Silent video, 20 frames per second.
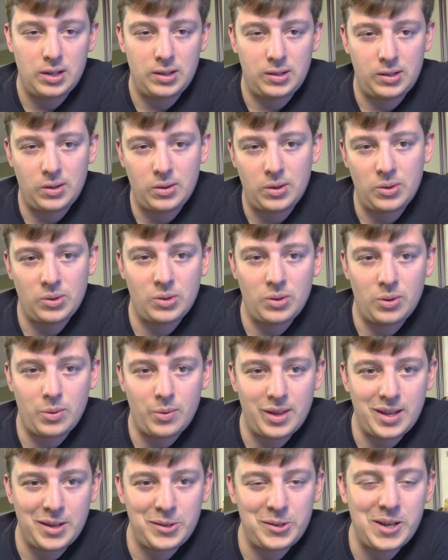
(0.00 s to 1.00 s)
And so those are
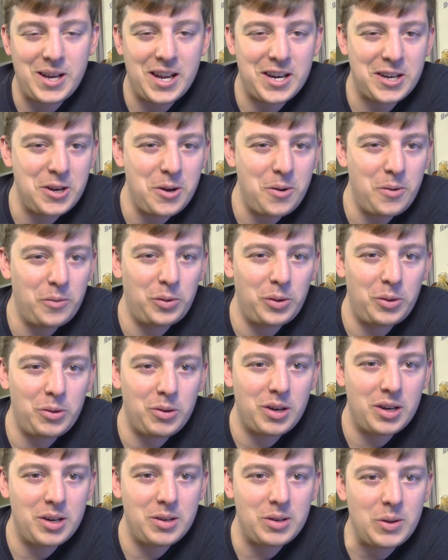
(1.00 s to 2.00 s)
three things you gotta know if
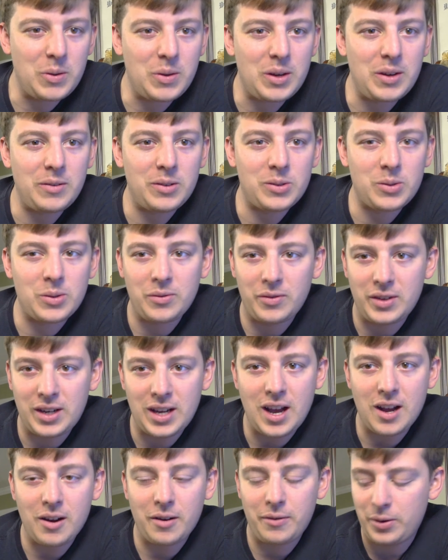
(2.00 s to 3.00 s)
you're gonna do any sort of
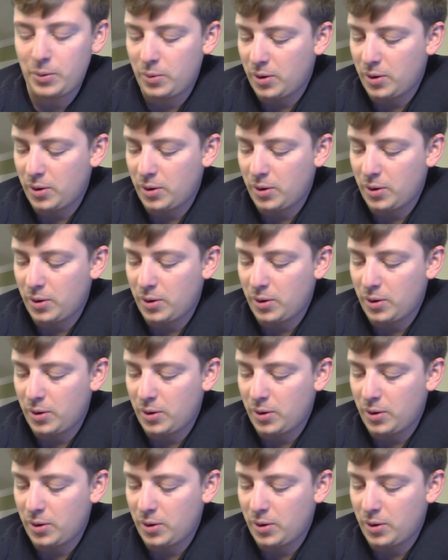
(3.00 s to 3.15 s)
videography